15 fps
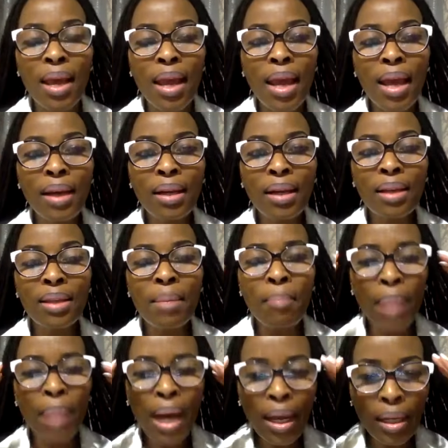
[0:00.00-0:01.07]
and the
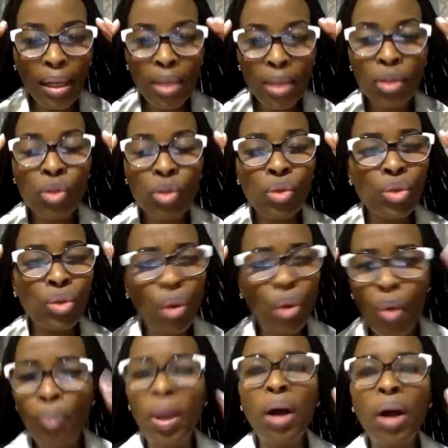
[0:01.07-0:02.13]
mind is
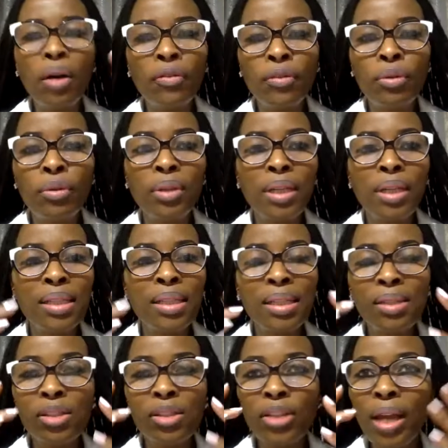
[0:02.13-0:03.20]
so powerful it's a
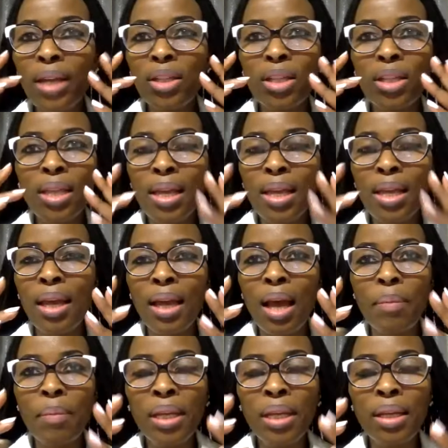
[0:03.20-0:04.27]
strange thing
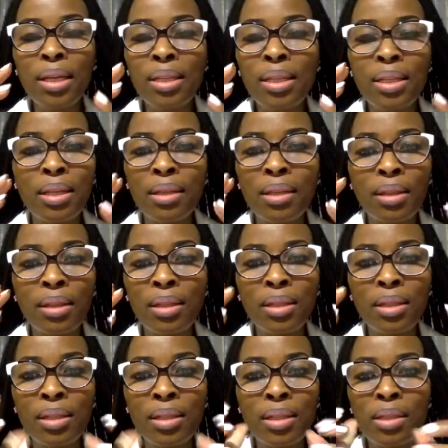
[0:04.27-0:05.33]
i mean it's a it,
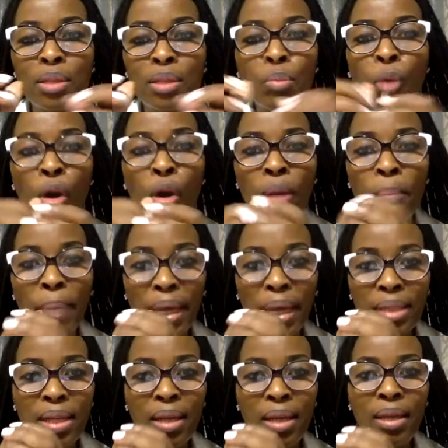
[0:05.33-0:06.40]
it's a small
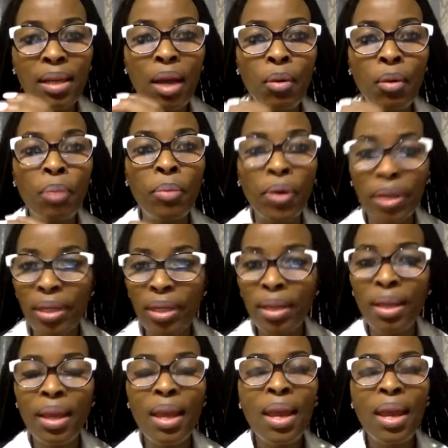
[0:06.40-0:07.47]
matter in our
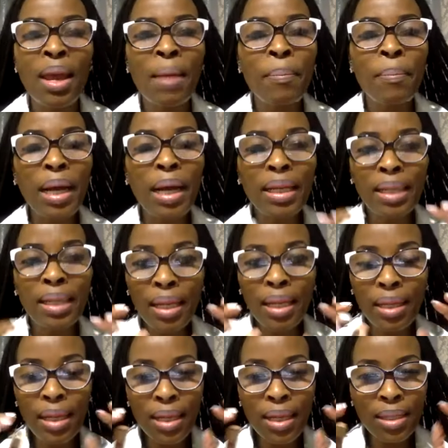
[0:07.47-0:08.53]
body but
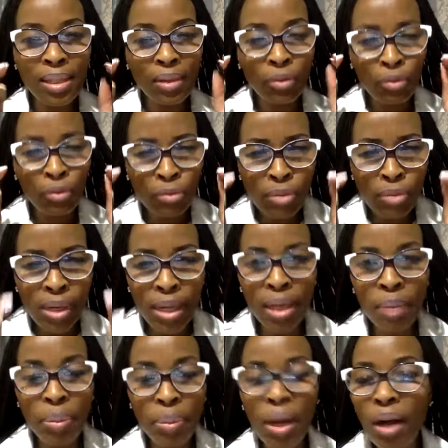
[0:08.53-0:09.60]
it is
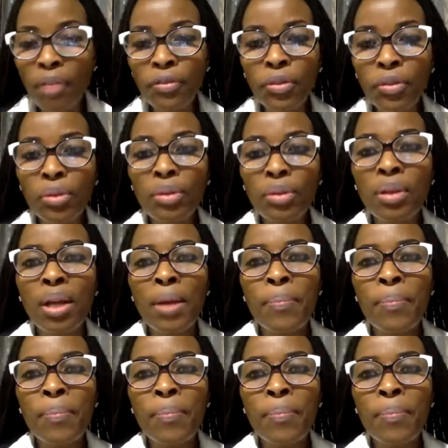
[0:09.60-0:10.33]
really powerful